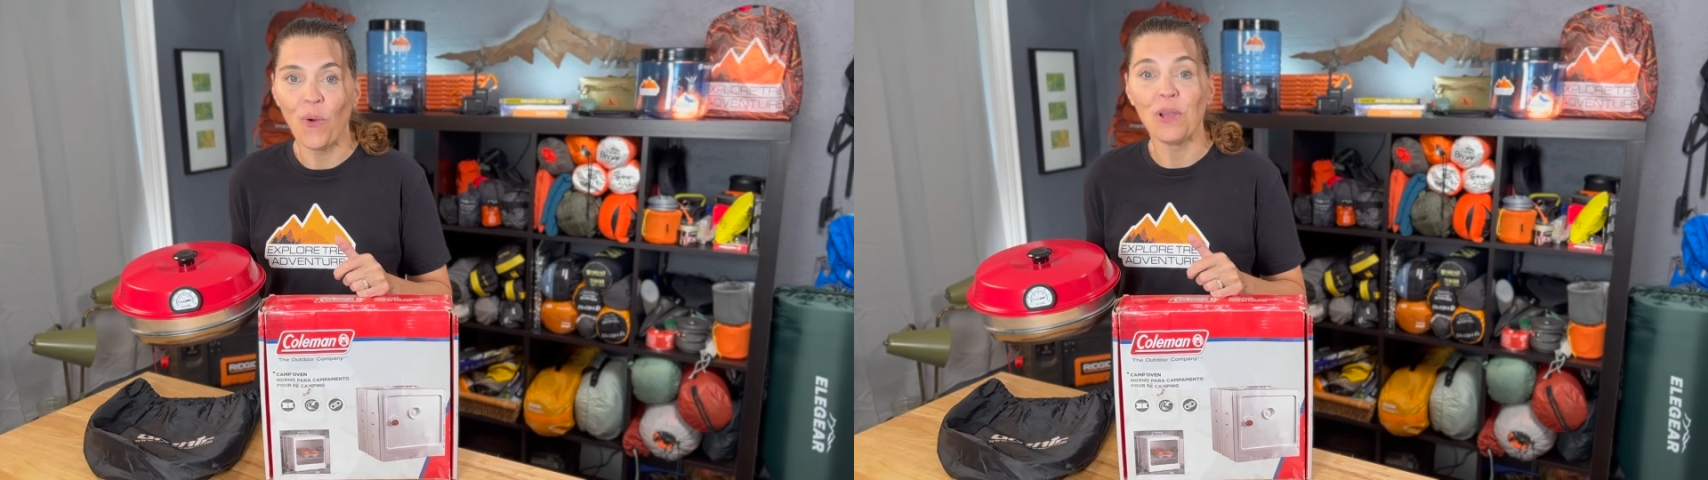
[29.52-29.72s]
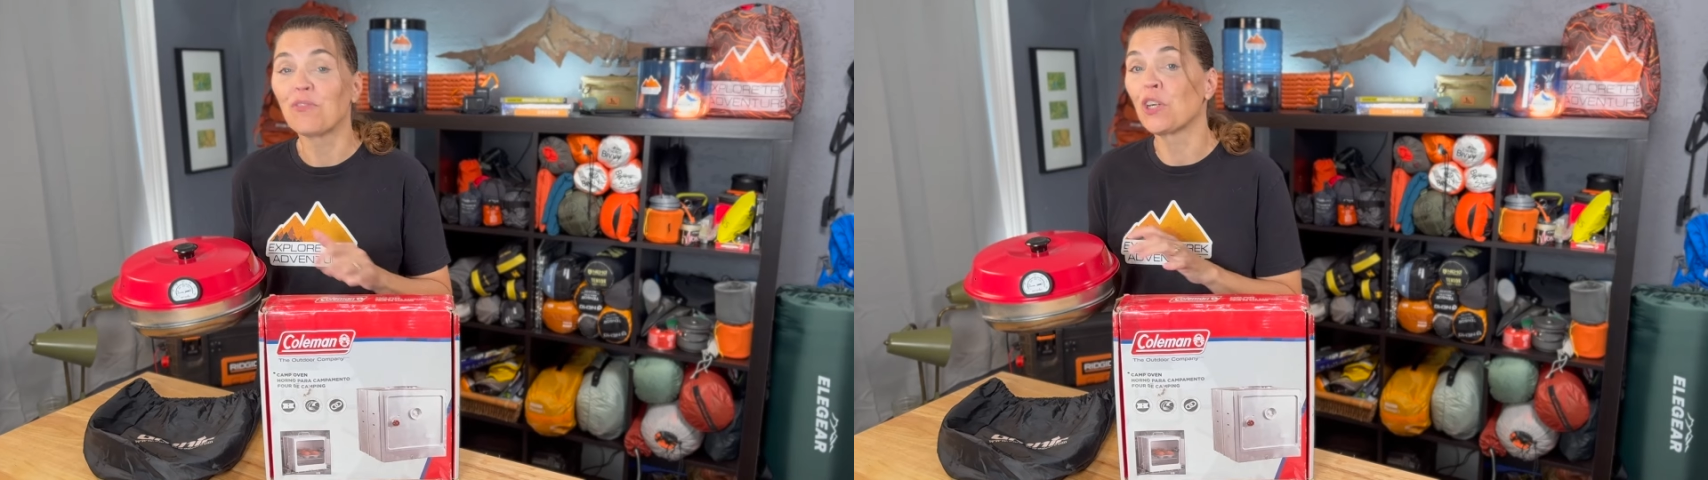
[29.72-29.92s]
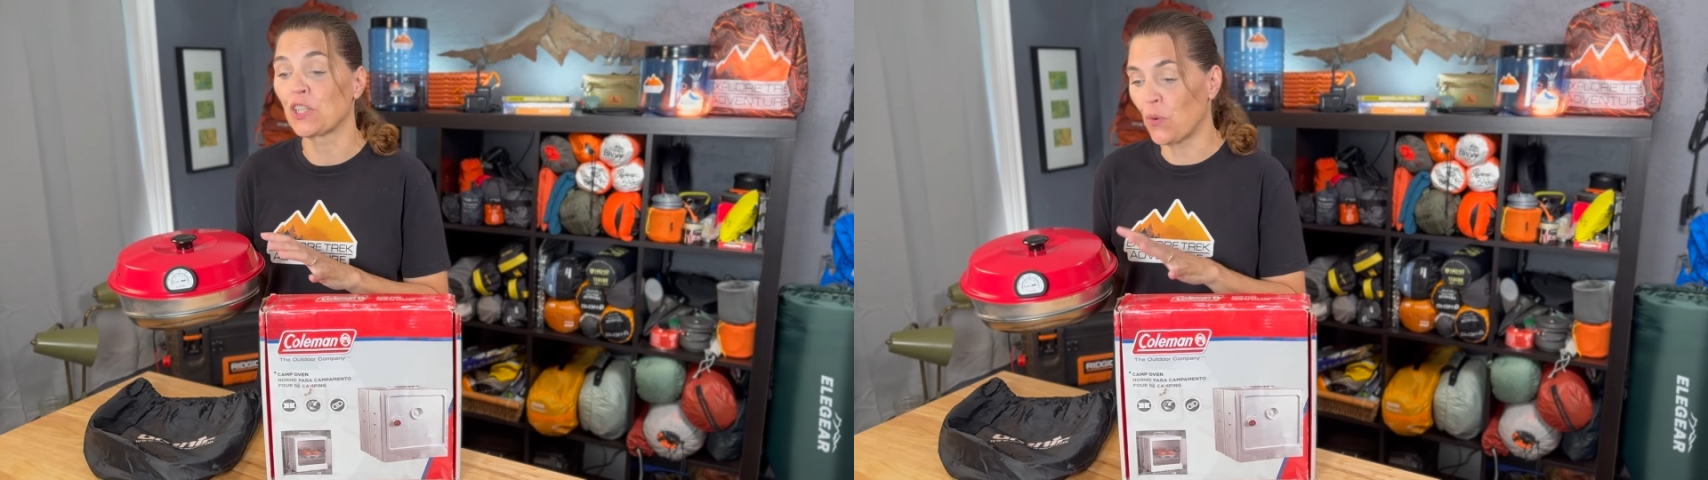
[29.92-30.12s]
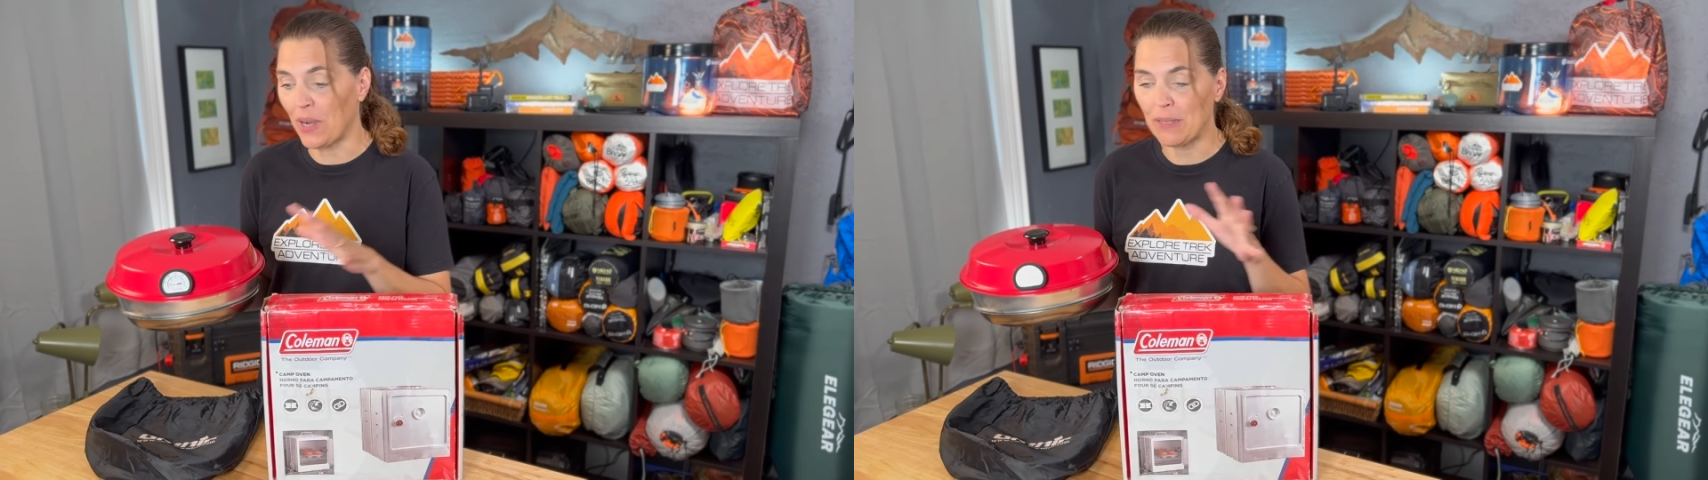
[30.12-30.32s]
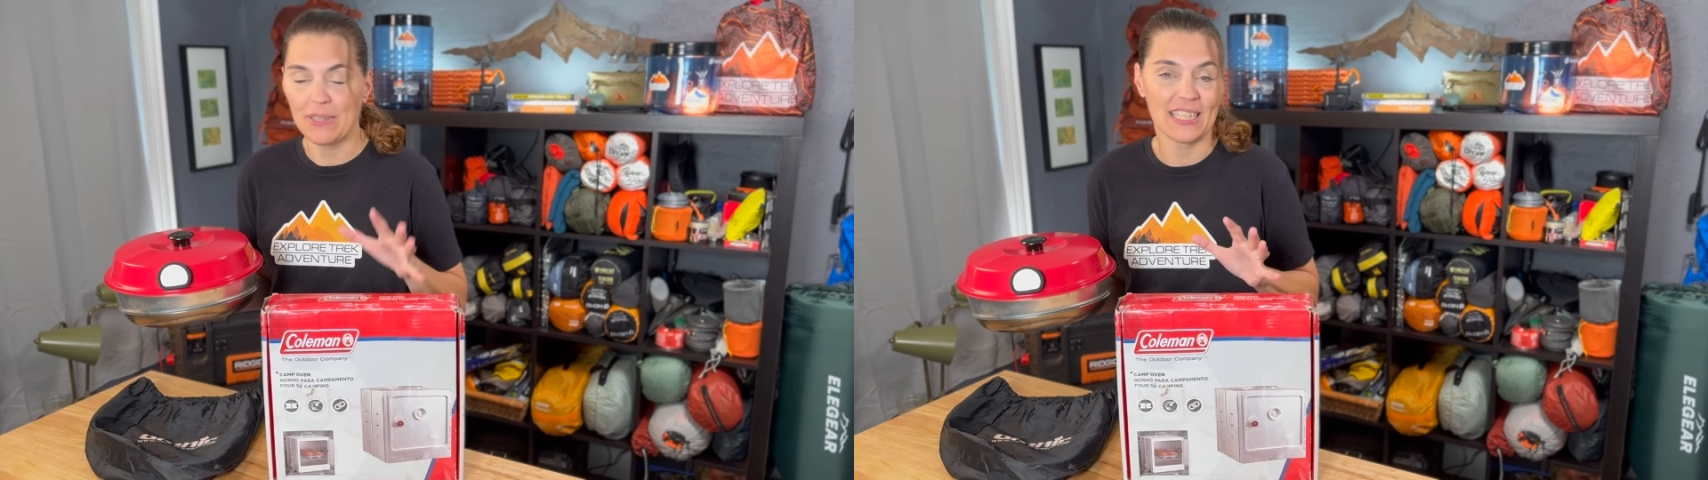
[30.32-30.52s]
We've cooked
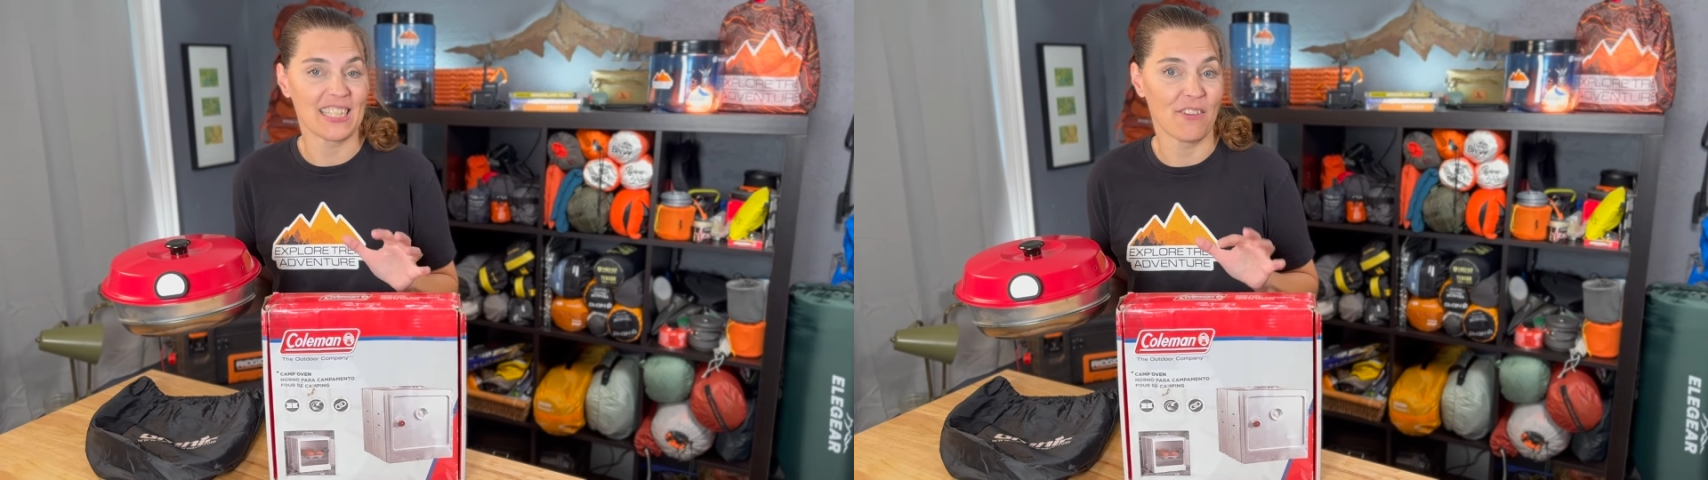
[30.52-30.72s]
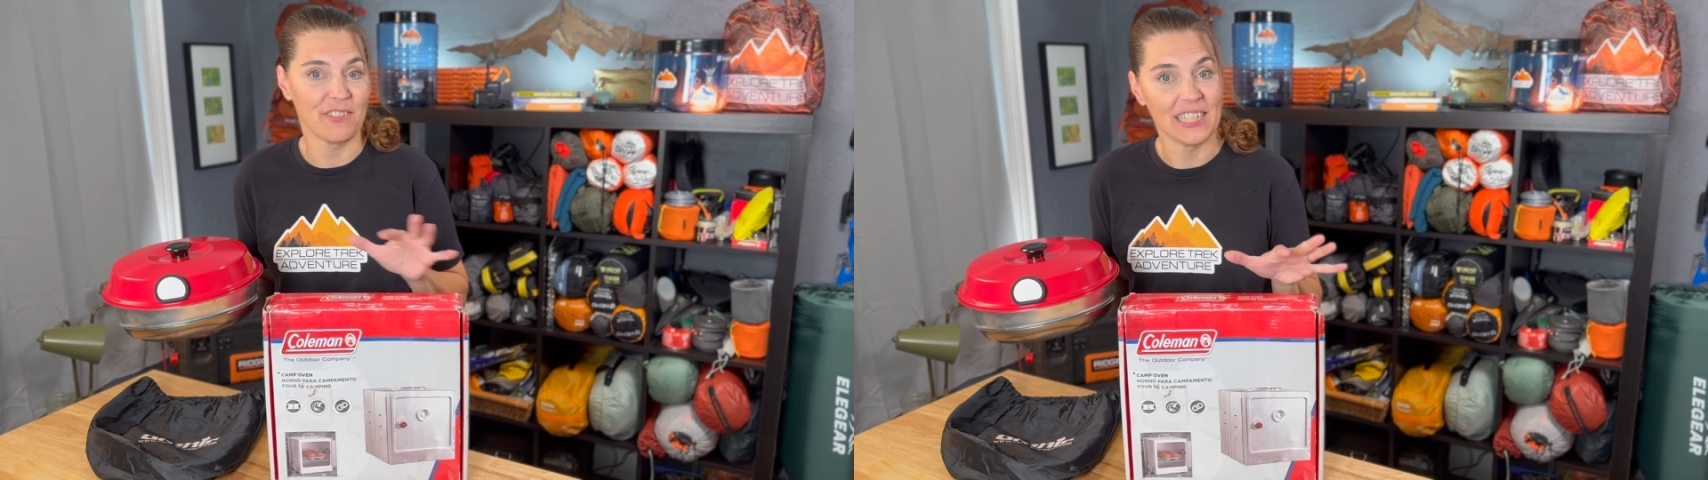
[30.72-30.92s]
quite a bit of stuff in